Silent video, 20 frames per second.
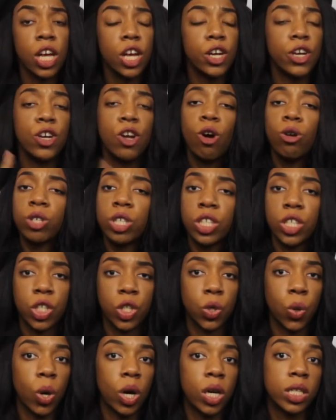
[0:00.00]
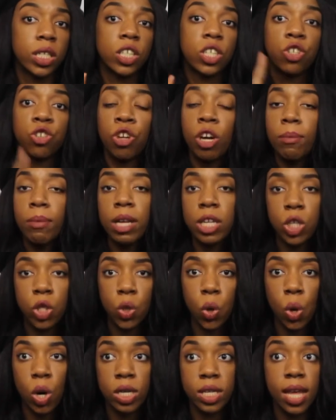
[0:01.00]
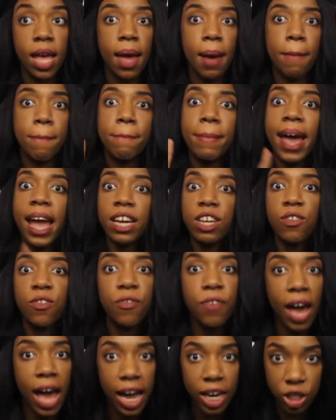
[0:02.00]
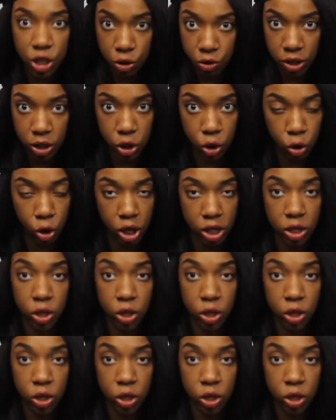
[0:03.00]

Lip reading: notion stores, trimming stores, manufacturing stores.